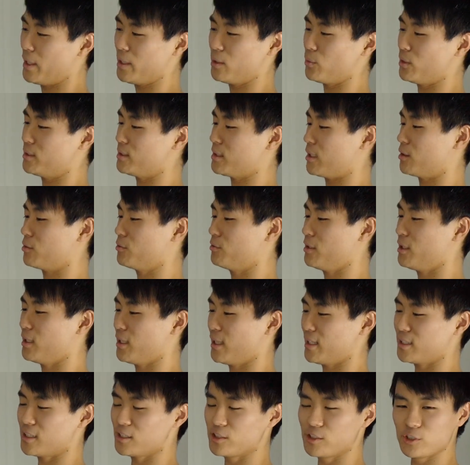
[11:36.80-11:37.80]
but anyways, I don't really
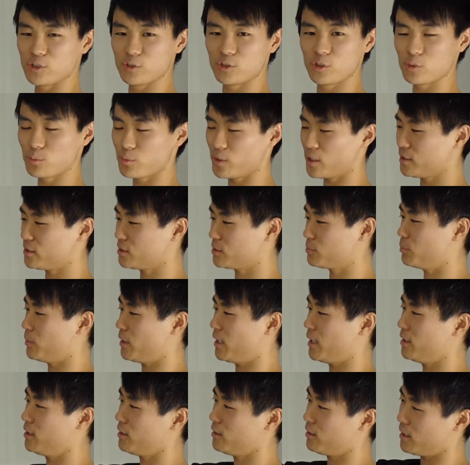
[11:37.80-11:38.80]
like this shoe too much, but
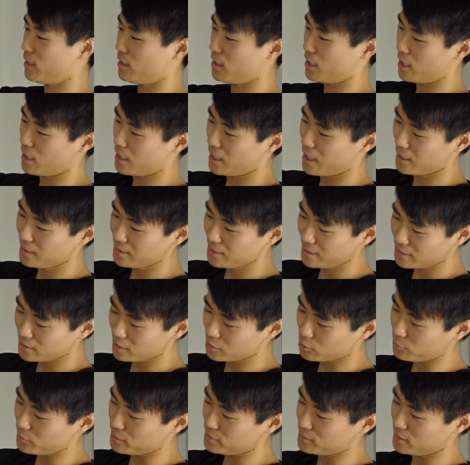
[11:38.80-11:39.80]
I I, I I like
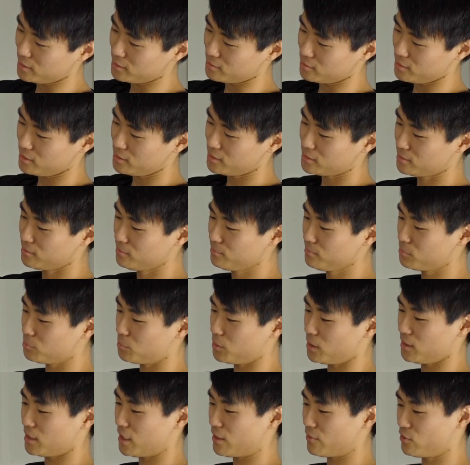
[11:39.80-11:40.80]
the three sixties,
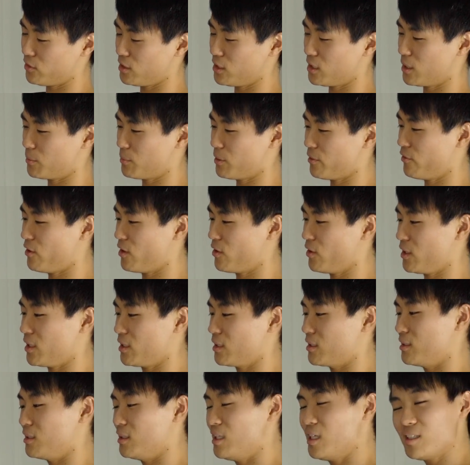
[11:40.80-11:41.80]
but definitely not my
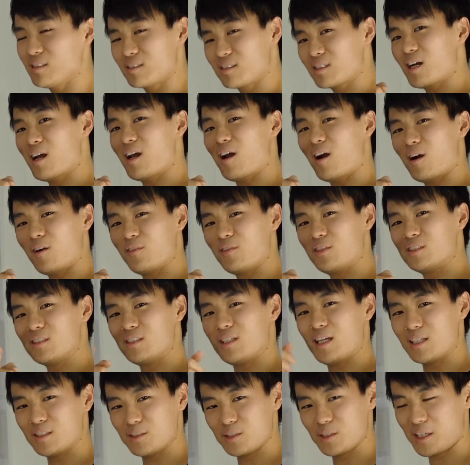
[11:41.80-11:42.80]
favorite. This guy,
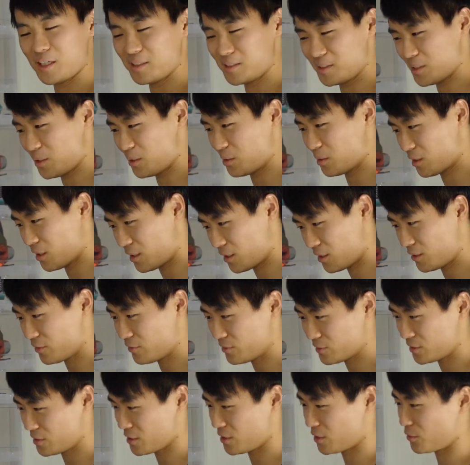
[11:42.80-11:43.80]
obviously, as you guys know,
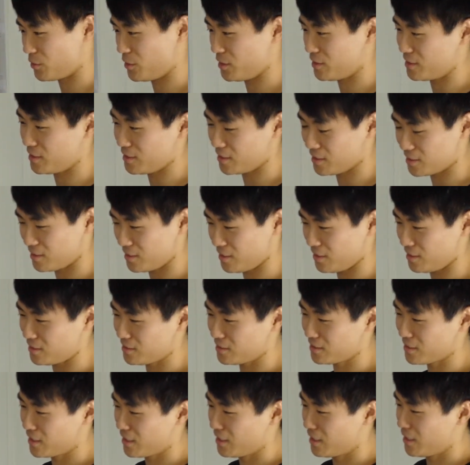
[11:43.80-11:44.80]
loves the three
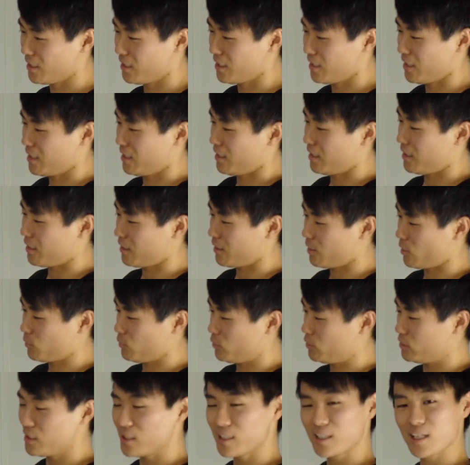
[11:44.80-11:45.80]
sixties. Mm-hmm.
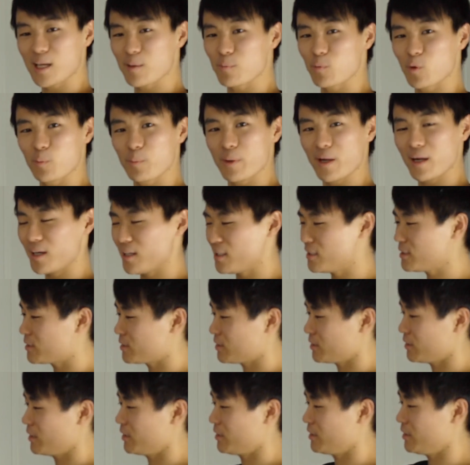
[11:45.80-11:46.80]
um, you need to get more
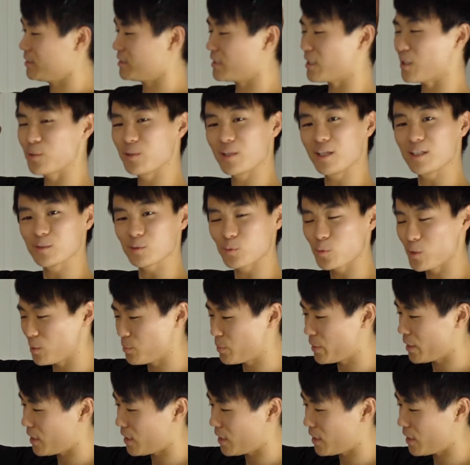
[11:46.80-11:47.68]
pairs. Yeah. This guy only has one